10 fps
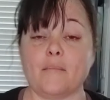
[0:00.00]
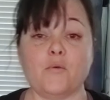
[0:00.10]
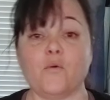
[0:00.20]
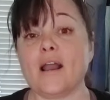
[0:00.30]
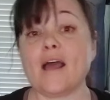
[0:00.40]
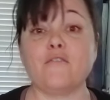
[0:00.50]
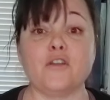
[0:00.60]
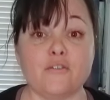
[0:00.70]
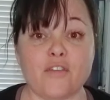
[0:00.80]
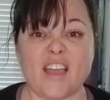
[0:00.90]
I mean, whatever
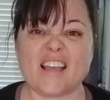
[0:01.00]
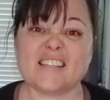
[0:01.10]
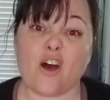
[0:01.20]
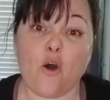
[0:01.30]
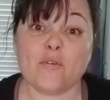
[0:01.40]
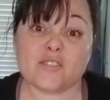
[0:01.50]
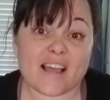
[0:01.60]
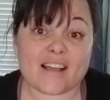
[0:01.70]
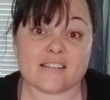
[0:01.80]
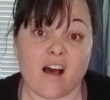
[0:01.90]
you think. It's almost
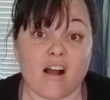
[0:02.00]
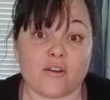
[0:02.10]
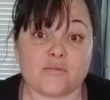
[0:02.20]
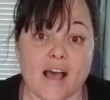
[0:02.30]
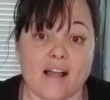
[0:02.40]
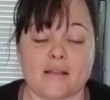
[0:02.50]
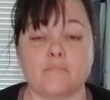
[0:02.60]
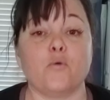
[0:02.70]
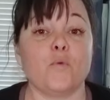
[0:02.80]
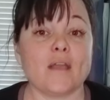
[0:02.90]
like a taco salad,
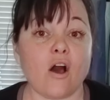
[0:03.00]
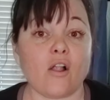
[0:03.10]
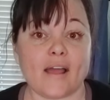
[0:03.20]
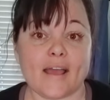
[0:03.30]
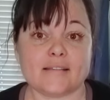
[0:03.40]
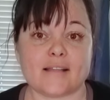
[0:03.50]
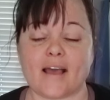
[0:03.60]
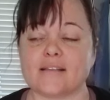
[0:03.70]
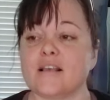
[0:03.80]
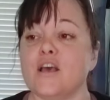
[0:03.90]
but we call it
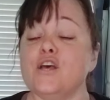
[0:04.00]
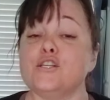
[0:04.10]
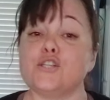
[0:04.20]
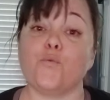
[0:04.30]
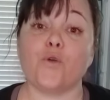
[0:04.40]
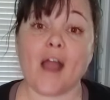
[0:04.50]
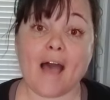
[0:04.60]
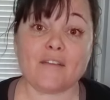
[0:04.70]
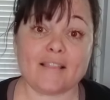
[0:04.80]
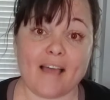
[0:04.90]
haystacks. So we're
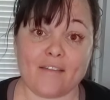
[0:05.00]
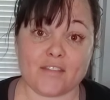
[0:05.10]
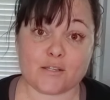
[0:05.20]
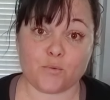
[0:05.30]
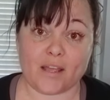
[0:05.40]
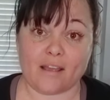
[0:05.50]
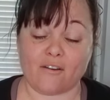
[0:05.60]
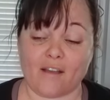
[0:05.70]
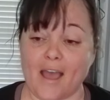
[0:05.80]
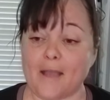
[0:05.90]
having that this week,
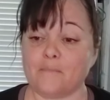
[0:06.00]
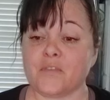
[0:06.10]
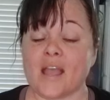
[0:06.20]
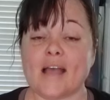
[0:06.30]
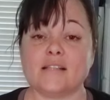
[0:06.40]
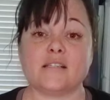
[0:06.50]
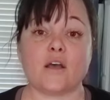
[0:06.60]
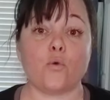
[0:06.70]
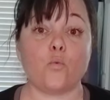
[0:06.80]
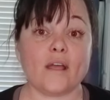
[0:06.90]
okay? And
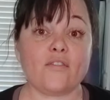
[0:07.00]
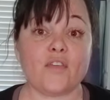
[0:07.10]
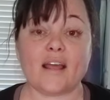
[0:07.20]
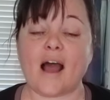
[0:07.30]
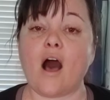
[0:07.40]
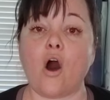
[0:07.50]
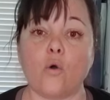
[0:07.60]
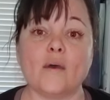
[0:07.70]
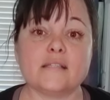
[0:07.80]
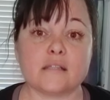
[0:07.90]
so with it, I
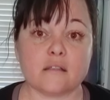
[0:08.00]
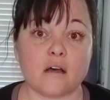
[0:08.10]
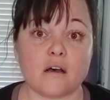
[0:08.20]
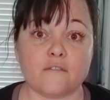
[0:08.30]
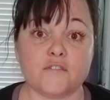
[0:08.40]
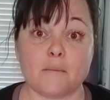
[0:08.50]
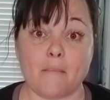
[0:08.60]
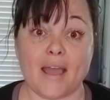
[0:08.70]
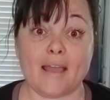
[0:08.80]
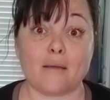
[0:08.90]
always love to
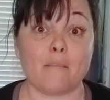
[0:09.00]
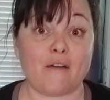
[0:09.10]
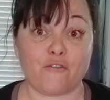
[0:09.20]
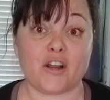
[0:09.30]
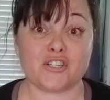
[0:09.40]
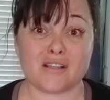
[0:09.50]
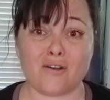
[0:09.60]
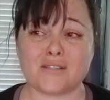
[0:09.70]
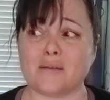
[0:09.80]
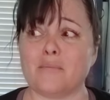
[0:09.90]
make my fresh
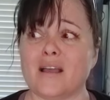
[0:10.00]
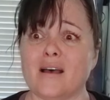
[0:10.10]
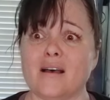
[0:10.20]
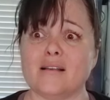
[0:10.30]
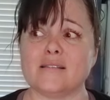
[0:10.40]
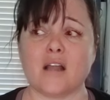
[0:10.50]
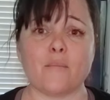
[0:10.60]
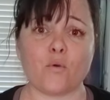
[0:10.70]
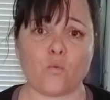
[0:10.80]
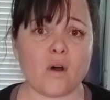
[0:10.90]
salsa because
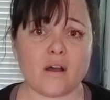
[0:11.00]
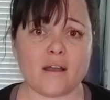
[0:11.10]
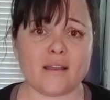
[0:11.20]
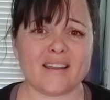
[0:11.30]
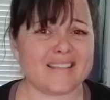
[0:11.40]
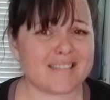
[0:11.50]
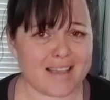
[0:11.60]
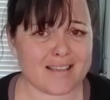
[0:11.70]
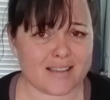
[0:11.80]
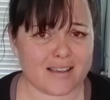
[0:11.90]
number one, it's
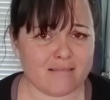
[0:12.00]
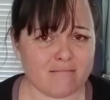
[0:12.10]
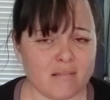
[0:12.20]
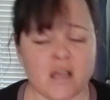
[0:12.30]
easy.